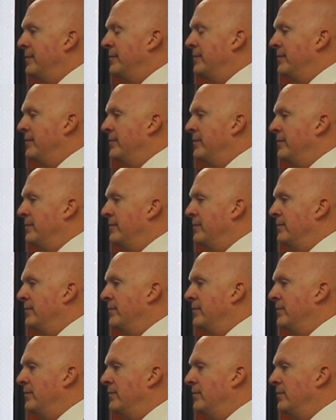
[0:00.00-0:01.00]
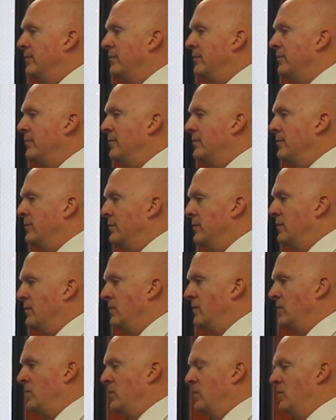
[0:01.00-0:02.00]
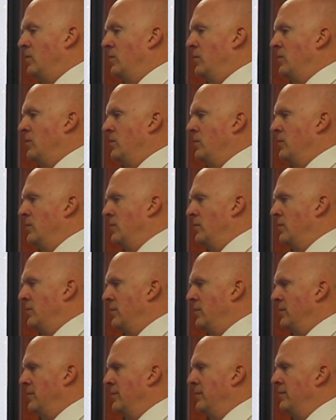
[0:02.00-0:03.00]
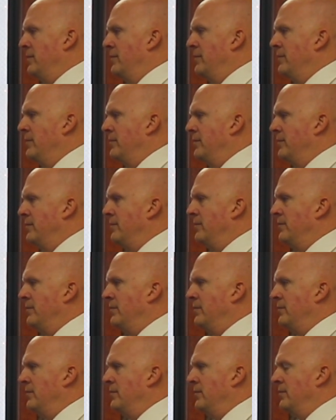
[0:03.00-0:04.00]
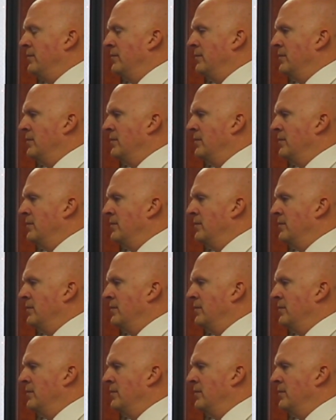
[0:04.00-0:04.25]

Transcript: Nothing is said.